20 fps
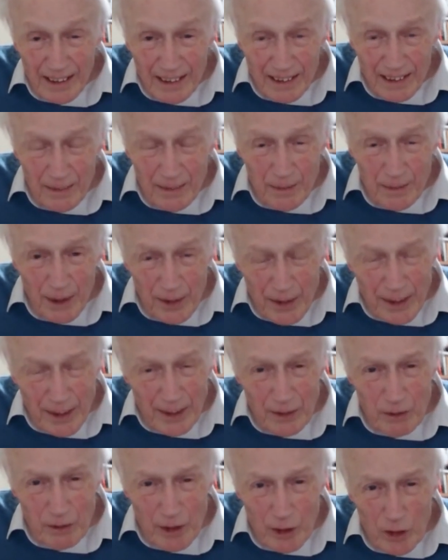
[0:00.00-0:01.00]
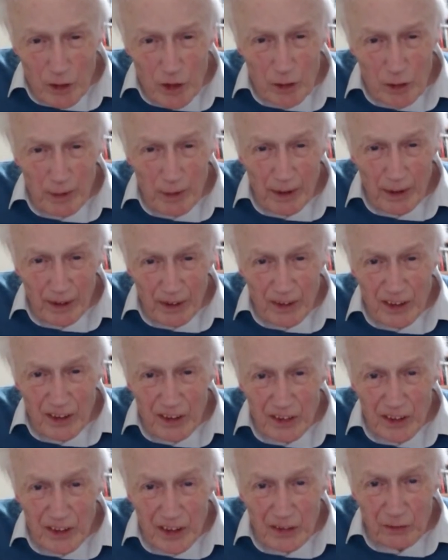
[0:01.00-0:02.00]
I think in retrospect,
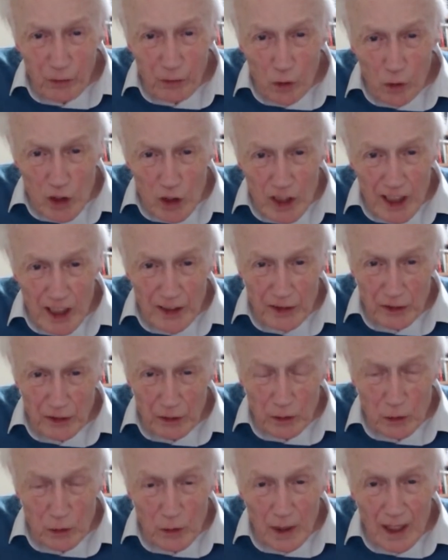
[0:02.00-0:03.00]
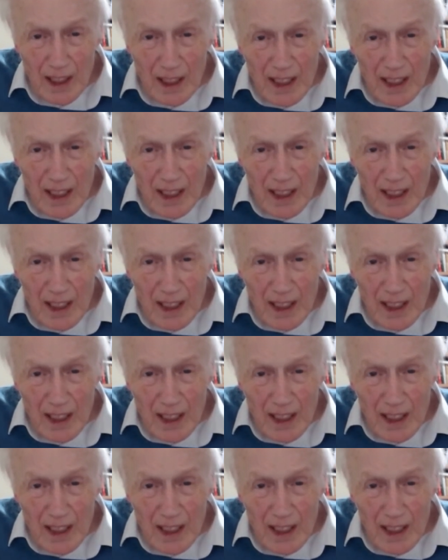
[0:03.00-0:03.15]
it did foreshadow